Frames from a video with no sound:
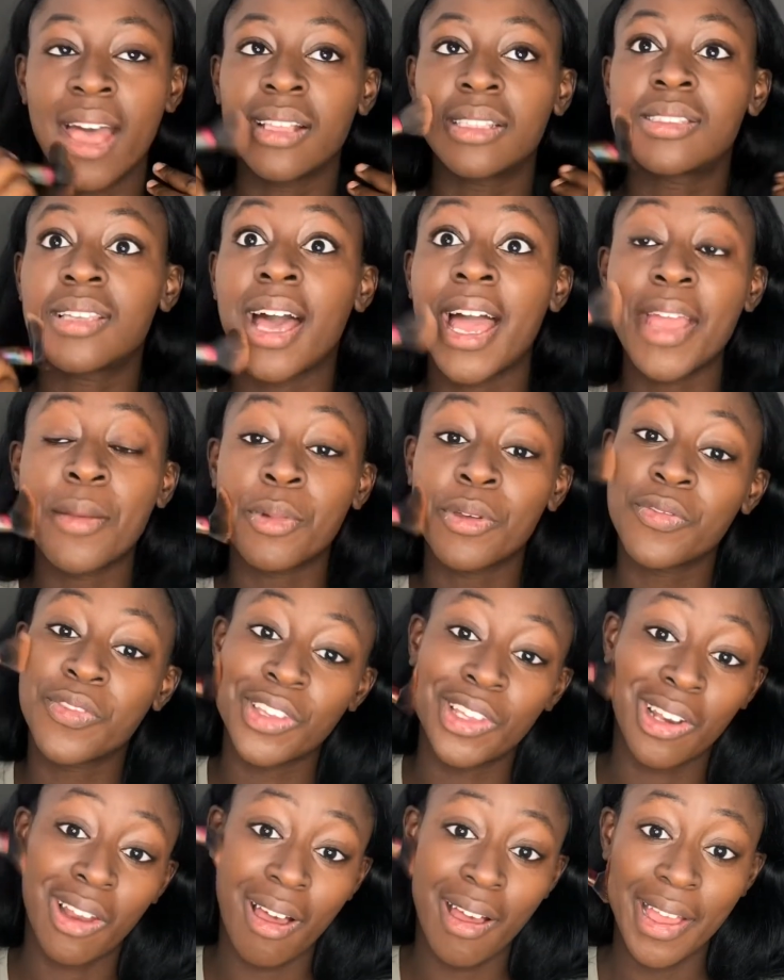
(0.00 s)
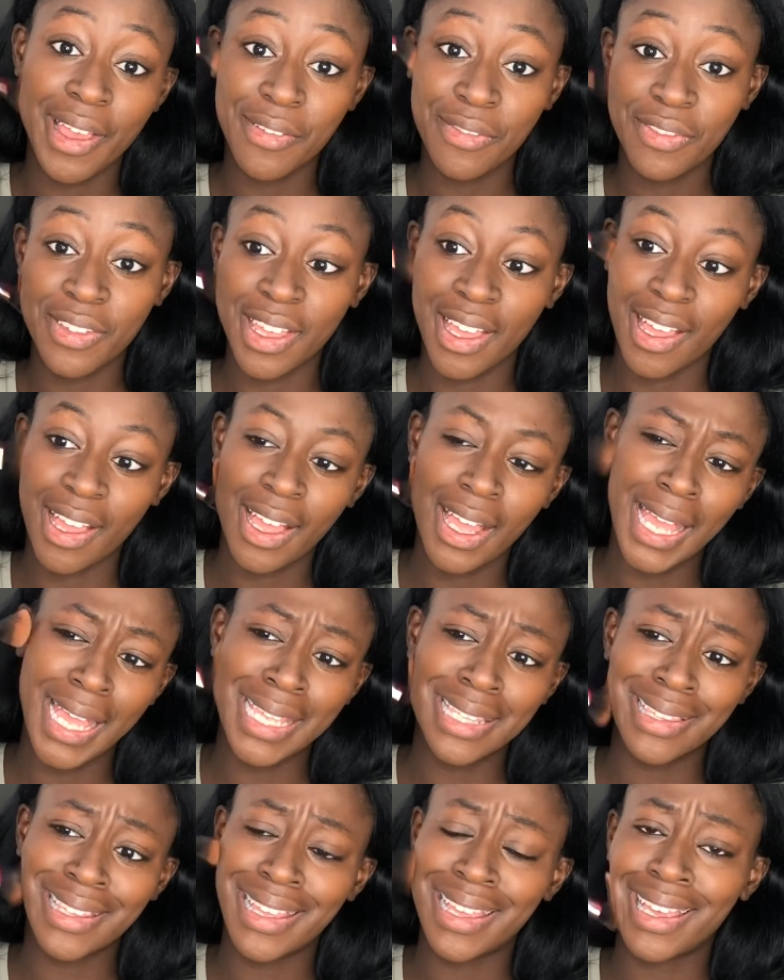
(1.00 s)
time of your life, yeah,
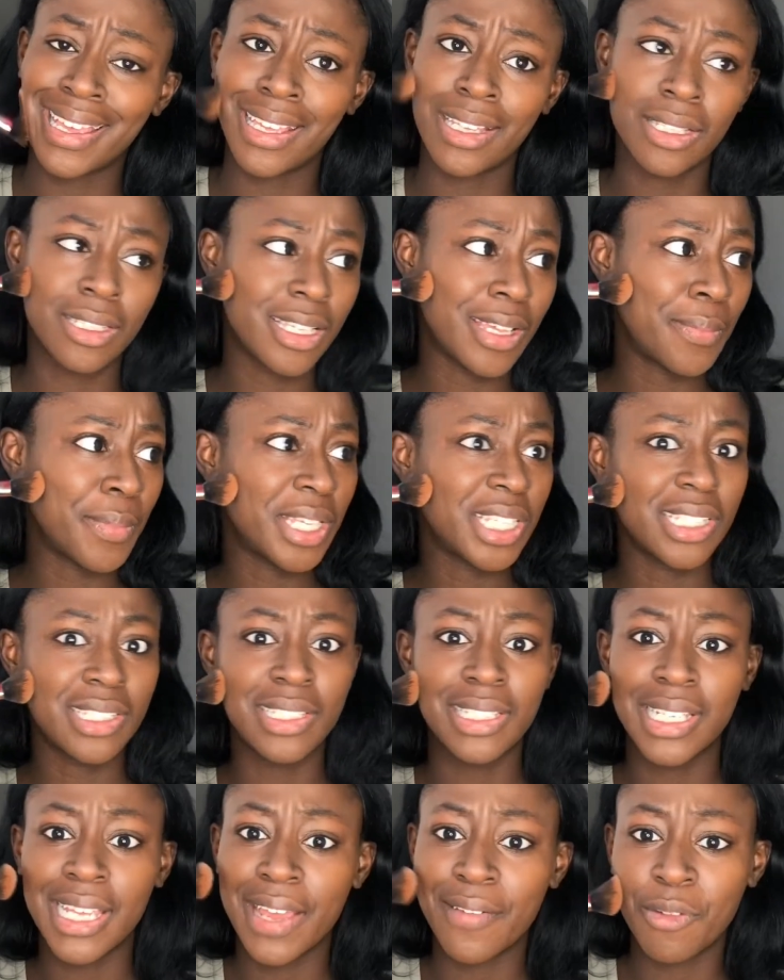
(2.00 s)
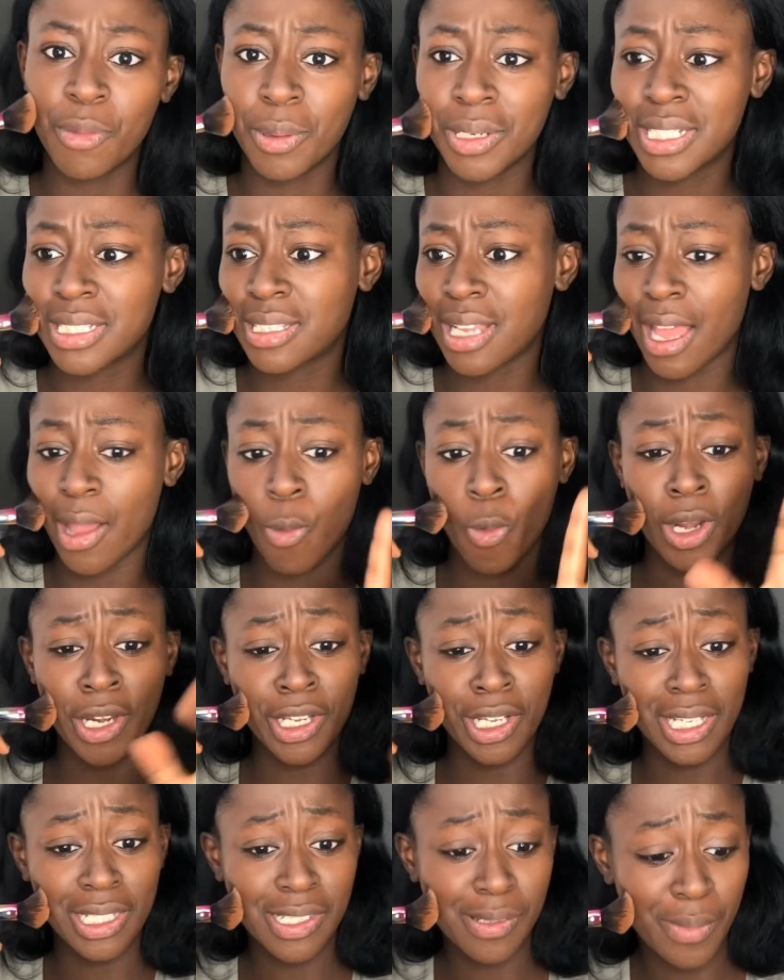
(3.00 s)
and then immediately everybody's like, when are you
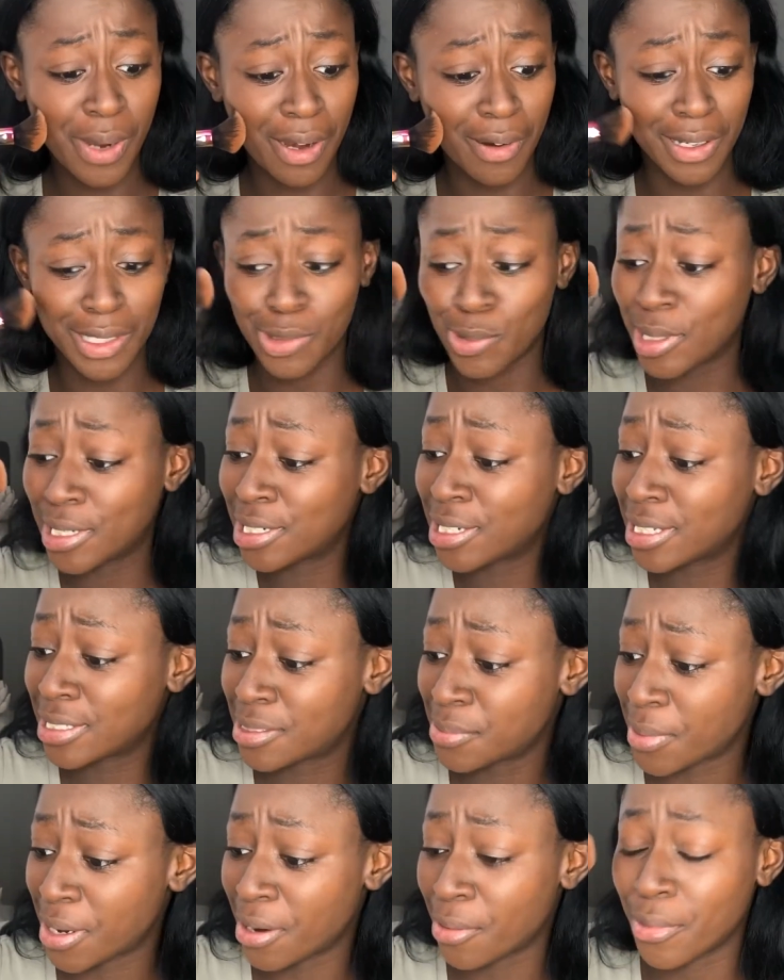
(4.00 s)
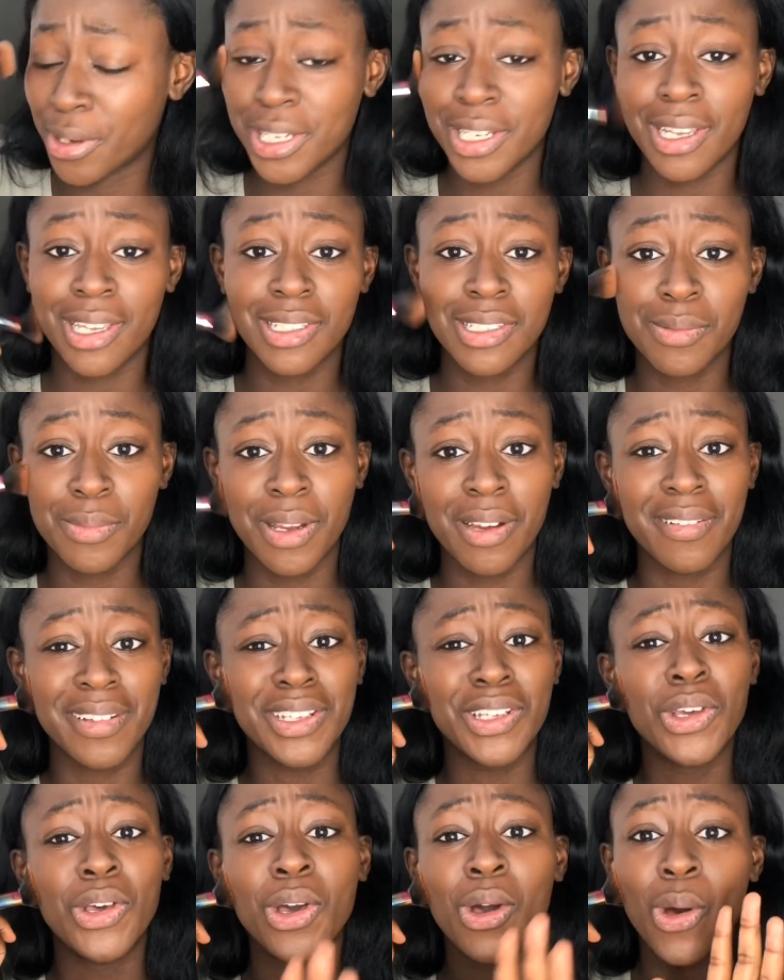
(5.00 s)
getting married, when are you getting married, when are you getting married?
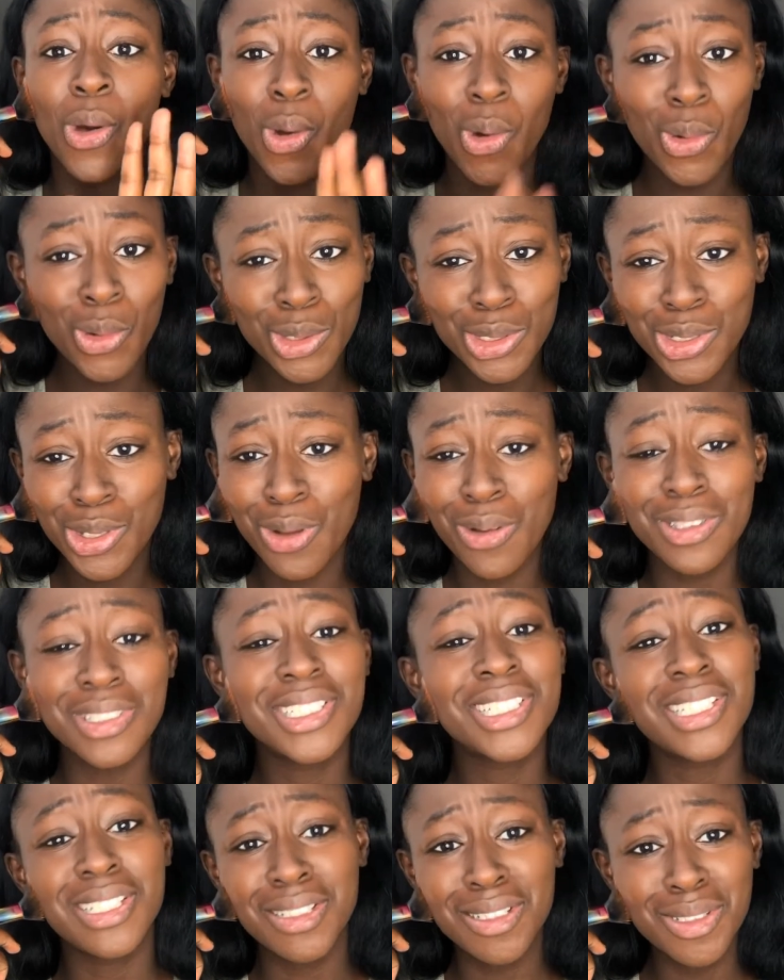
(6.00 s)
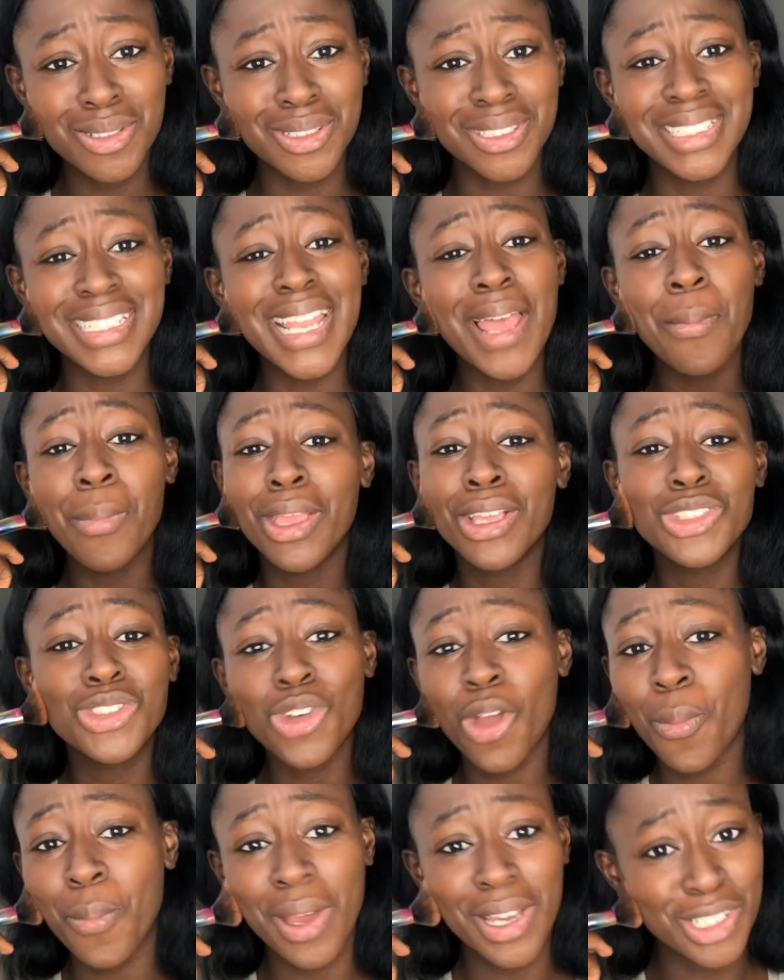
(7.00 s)
Hold on, chill, let me
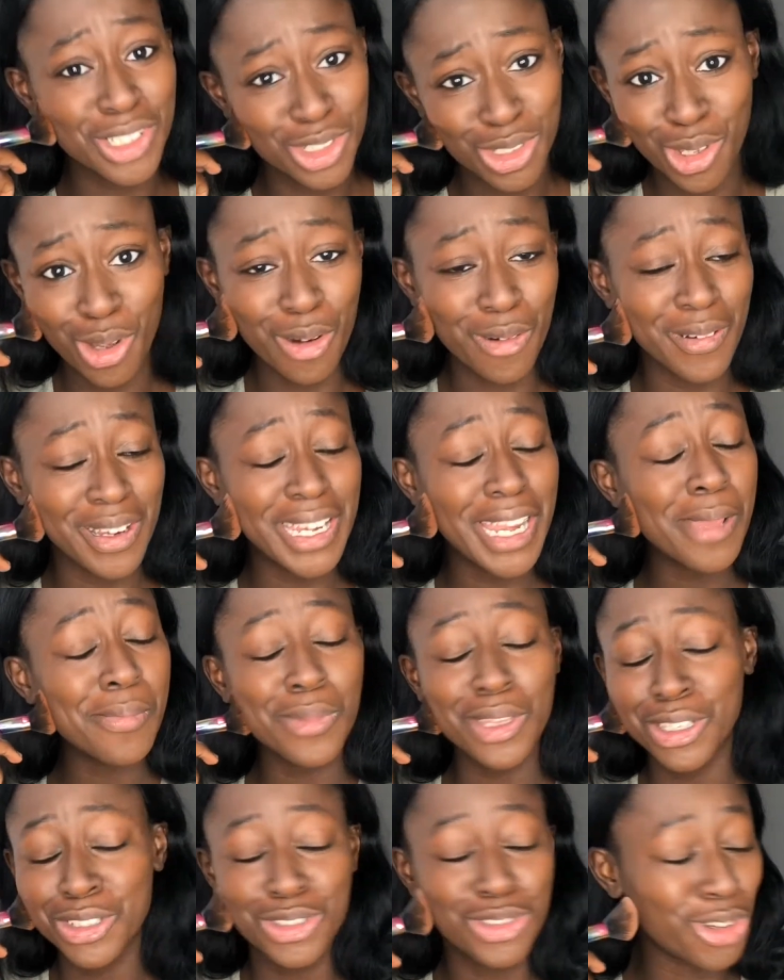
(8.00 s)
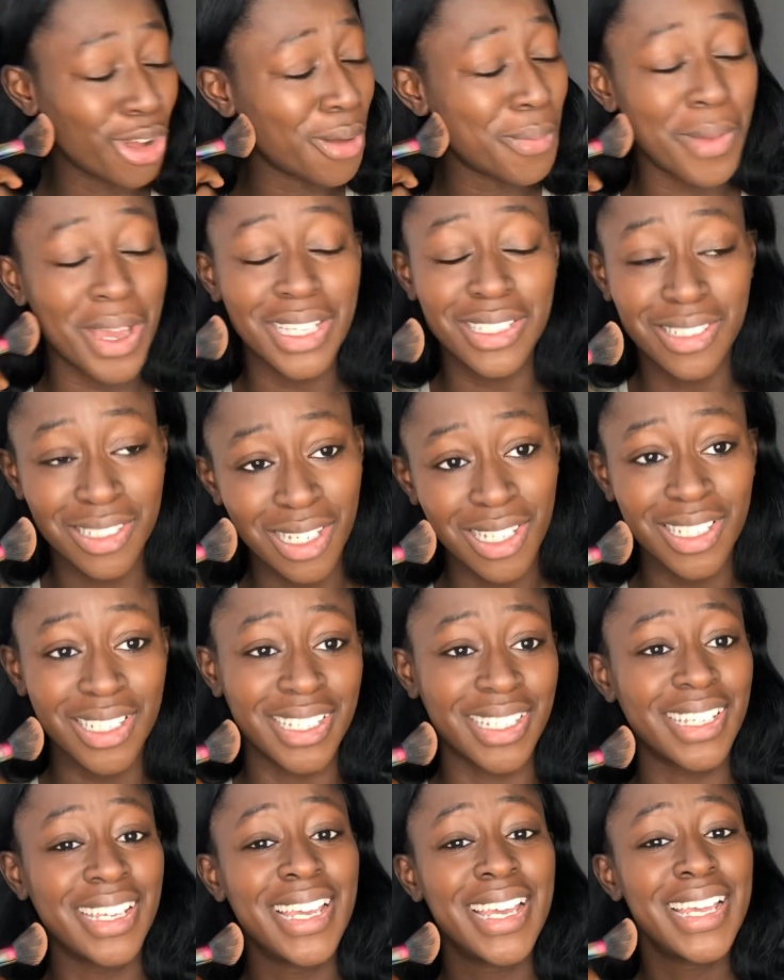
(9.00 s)
enjoy my story, let me enjoy my journey,
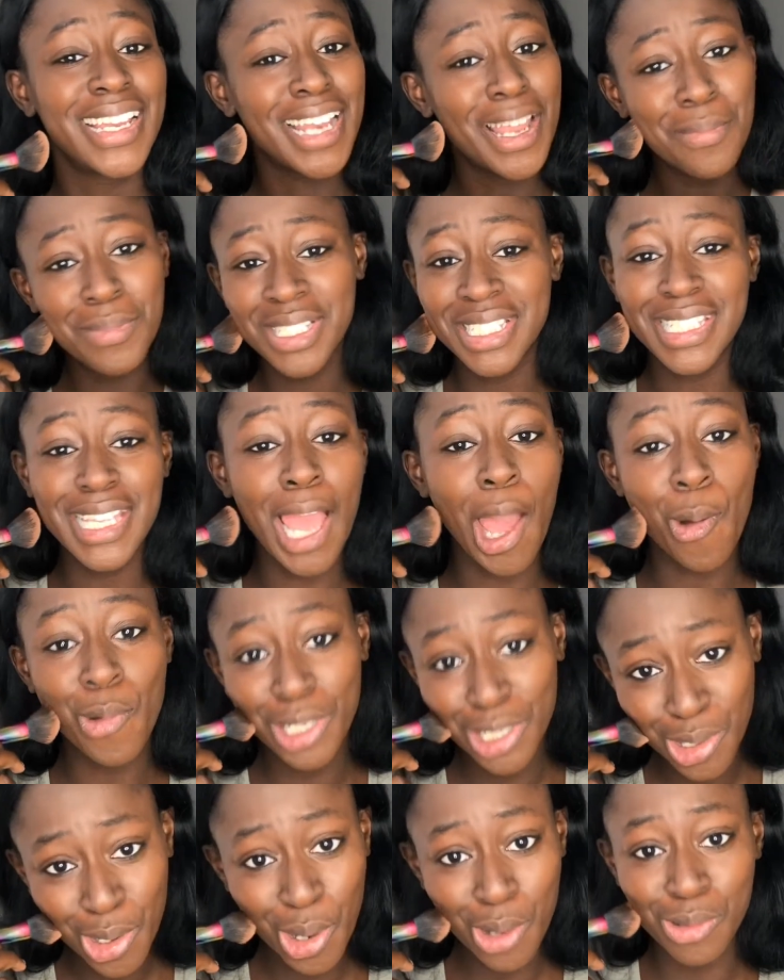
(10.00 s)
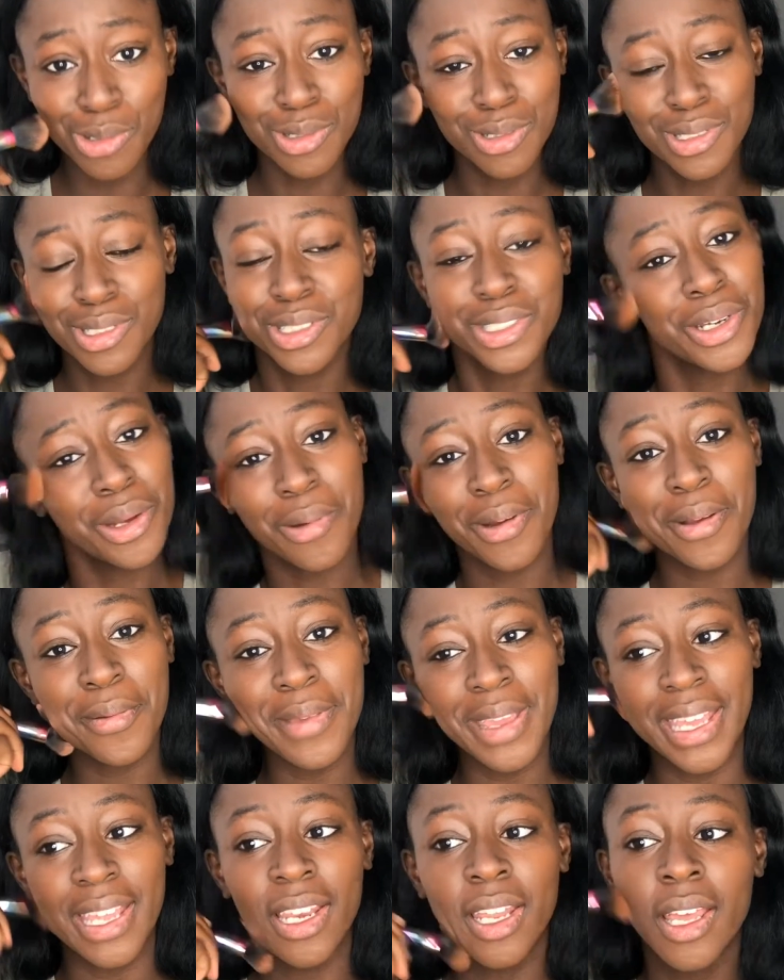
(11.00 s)
let me see how it goes. Do you know what I
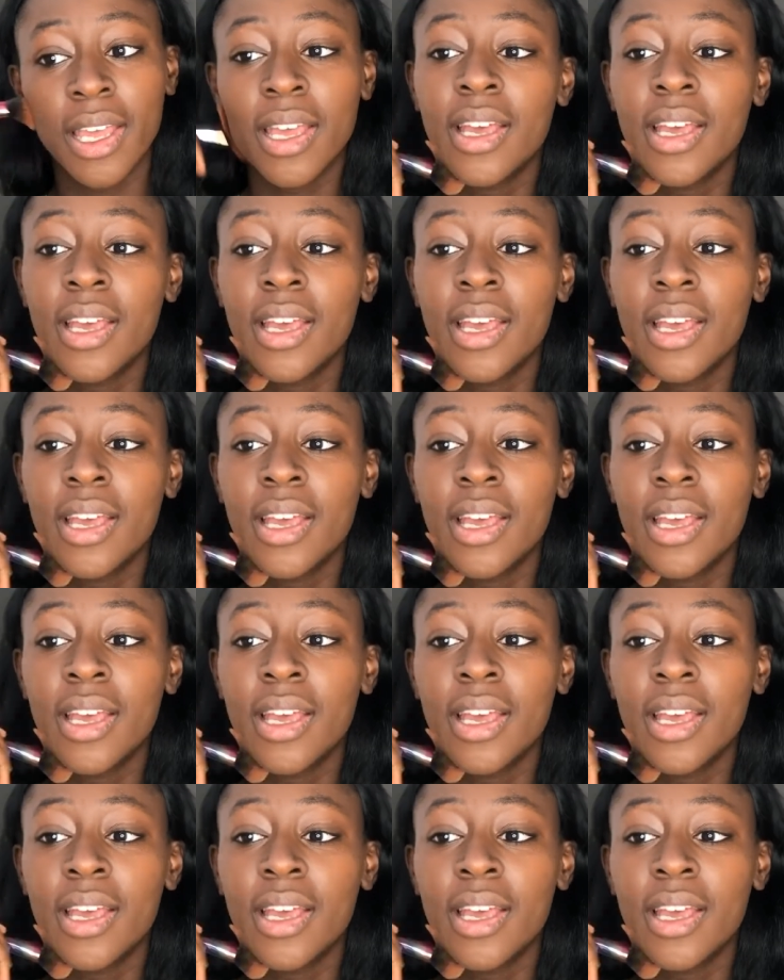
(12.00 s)
mean?